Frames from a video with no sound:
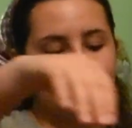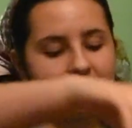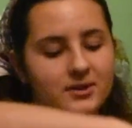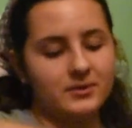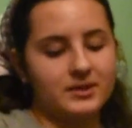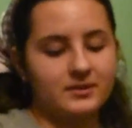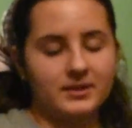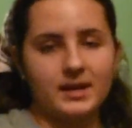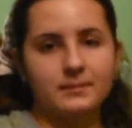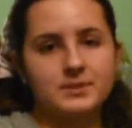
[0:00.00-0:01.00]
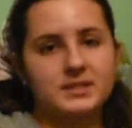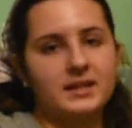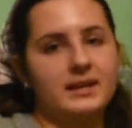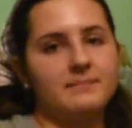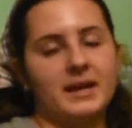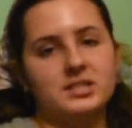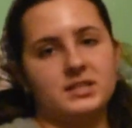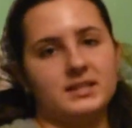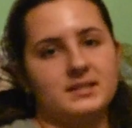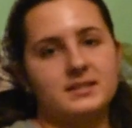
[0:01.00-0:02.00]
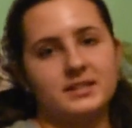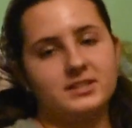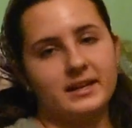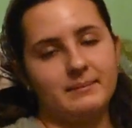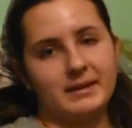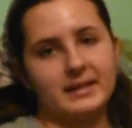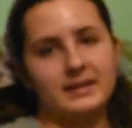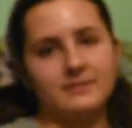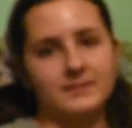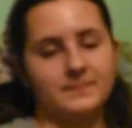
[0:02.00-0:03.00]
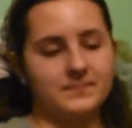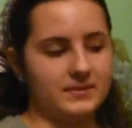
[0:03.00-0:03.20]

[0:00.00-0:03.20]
So, you know, now I'm just going to have matching knees. I just had to make it even.